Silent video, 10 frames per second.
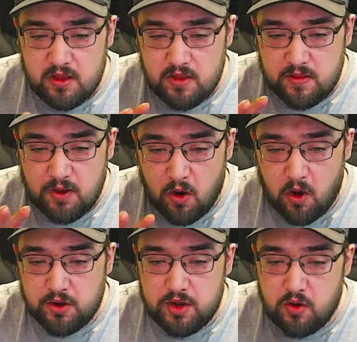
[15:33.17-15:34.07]
the
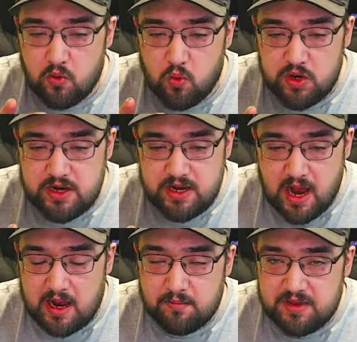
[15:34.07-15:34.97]
audio would
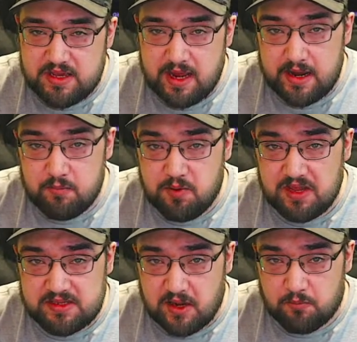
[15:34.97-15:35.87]
not be getting
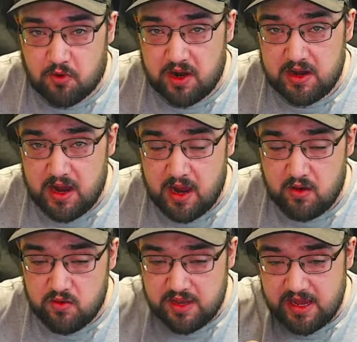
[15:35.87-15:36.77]
picked up right now
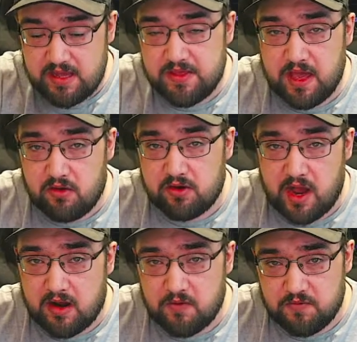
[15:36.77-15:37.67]
in the
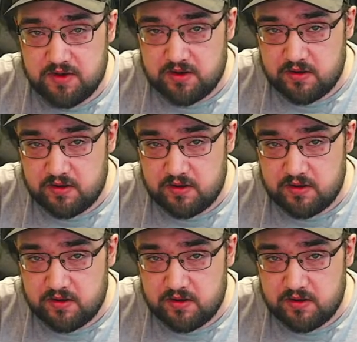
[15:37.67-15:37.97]
Elgato feed.